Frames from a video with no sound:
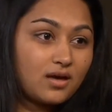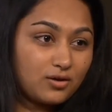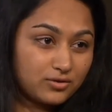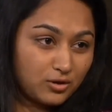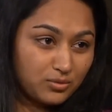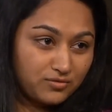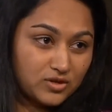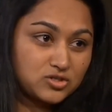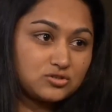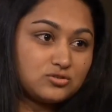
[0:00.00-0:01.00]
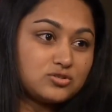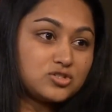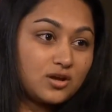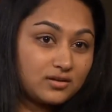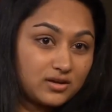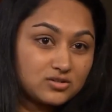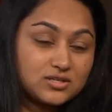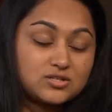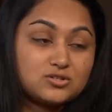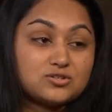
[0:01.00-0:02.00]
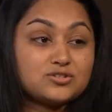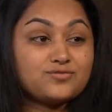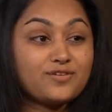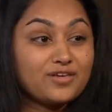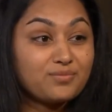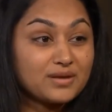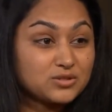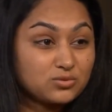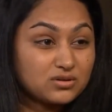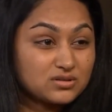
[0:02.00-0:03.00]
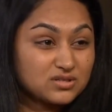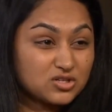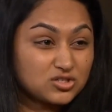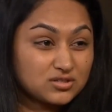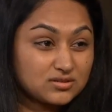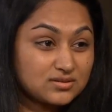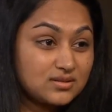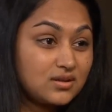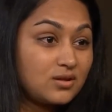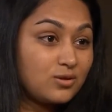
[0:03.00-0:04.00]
healthcare professionals, child care centers, faith-based organizations,